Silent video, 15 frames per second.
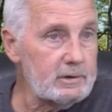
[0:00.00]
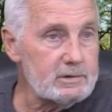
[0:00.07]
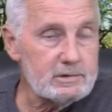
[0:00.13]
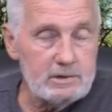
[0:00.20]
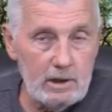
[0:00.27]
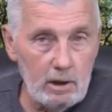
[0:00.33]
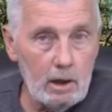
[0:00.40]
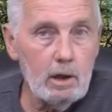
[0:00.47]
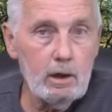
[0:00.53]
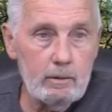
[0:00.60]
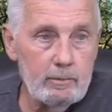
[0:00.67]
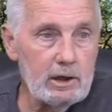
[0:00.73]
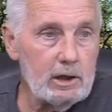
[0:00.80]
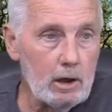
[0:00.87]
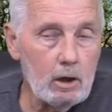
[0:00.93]
It's going to
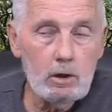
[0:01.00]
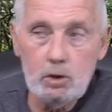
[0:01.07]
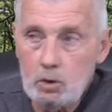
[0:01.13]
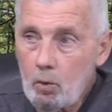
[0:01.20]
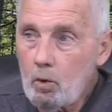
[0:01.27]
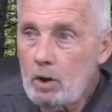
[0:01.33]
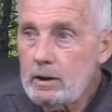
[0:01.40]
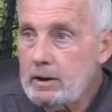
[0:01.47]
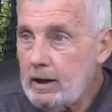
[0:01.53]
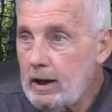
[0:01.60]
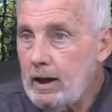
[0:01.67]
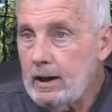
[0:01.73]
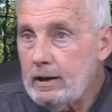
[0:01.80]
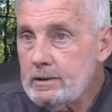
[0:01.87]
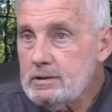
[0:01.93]
be geared toward
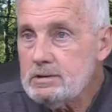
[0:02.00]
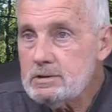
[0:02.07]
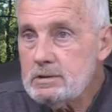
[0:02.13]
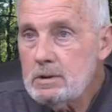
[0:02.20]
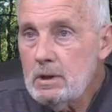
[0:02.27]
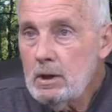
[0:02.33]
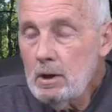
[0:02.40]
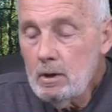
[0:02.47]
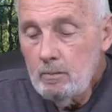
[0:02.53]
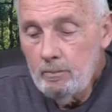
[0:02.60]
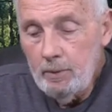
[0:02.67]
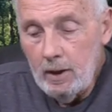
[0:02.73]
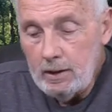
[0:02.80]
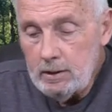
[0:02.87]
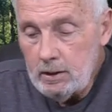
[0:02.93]
kids,
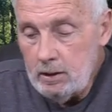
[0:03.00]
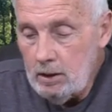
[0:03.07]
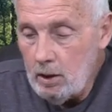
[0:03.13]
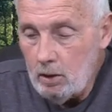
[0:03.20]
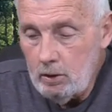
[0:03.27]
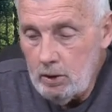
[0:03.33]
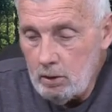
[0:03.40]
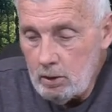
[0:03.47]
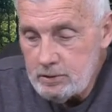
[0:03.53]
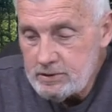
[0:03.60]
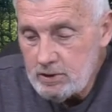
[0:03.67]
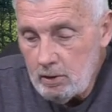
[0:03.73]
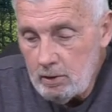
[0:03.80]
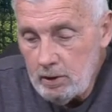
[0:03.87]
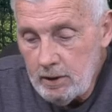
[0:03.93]
but you know, you're
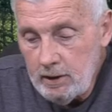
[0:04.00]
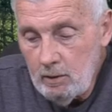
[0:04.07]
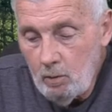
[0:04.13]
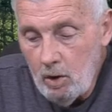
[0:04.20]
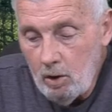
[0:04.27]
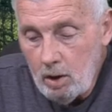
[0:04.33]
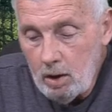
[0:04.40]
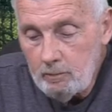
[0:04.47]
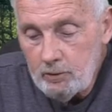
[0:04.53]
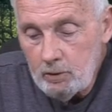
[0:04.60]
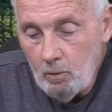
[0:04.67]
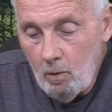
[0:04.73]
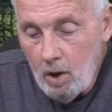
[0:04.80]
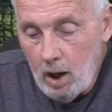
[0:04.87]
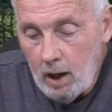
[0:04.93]
certainly welcome to
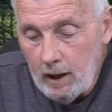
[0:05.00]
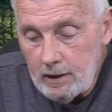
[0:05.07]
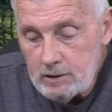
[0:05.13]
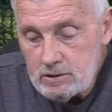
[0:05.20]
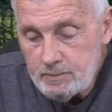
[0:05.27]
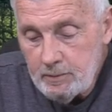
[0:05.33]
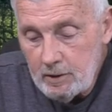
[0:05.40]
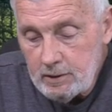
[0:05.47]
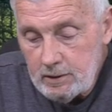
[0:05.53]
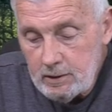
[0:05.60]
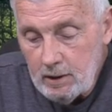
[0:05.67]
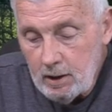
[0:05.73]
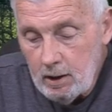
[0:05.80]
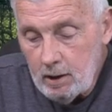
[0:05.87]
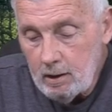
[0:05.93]
watch. But
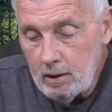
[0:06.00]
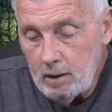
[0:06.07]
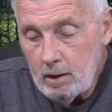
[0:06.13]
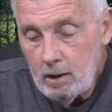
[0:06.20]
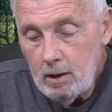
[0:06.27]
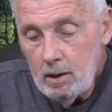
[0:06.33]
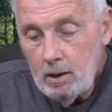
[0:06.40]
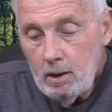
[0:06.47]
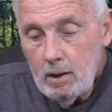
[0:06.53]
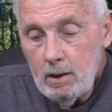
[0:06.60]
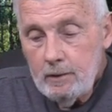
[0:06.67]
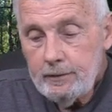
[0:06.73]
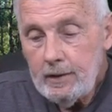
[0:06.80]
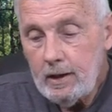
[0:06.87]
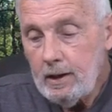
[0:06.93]

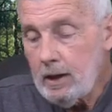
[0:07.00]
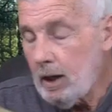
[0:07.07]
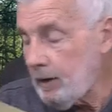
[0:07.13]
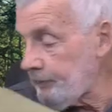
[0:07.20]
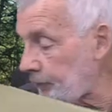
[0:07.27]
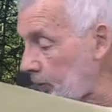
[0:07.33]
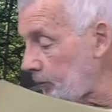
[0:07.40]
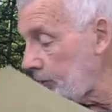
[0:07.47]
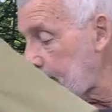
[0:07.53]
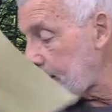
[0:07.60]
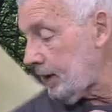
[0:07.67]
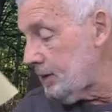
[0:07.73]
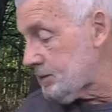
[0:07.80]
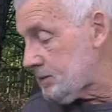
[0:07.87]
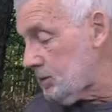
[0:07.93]
thank God for Rick.
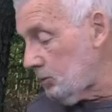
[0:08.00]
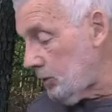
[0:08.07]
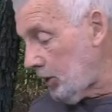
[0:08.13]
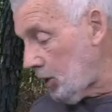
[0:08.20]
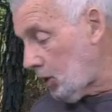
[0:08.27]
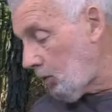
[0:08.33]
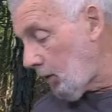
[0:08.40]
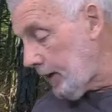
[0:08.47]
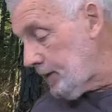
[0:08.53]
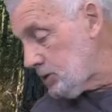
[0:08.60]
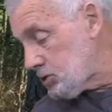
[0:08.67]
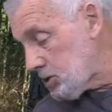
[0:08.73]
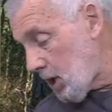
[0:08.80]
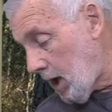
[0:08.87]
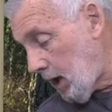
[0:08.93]
He's doing a great
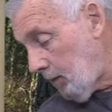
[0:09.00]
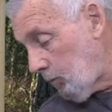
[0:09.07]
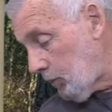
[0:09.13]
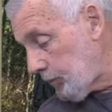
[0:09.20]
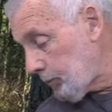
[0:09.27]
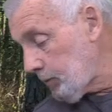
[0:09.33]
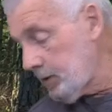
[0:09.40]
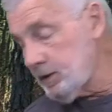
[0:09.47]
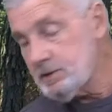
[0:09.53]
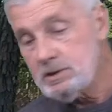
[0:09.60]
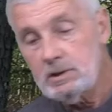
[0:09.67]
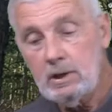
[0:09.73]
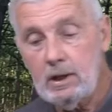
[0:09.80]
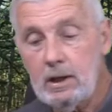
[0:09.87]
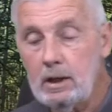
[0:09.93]
job with
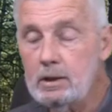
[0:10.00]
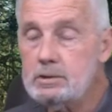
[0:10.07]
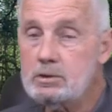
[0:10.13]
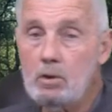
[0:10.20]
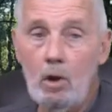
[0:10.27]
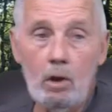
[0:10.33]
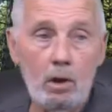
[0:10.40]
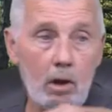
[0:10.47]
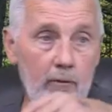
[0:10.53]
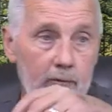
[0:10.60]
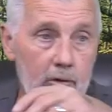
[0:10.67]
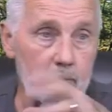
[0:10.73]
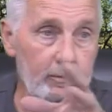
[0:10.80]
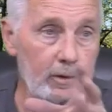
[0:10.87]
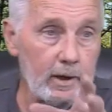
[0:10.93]
reaching kids all over
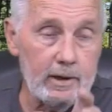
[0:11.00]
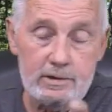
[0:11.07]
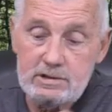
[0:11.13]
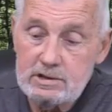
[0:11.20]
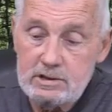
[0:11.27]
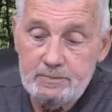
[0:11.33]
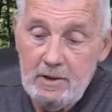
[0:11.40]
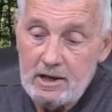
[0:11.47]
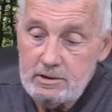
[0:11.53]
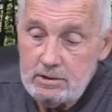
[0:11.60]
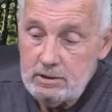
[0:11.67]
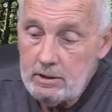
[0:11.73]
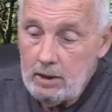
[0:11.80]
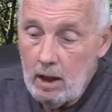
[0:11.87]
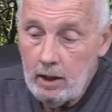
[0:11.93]
the place,
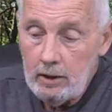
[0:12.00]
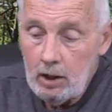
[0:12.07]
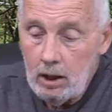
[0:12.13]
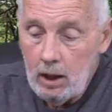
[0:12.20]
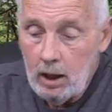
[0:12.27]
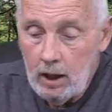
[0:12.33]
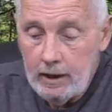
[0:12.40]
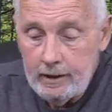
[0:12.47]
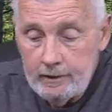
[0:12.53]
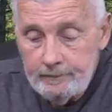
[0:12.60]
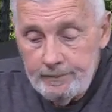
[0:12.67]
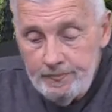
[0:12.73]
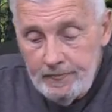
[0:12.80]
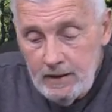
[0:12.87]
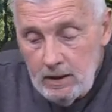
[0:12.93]
especially online.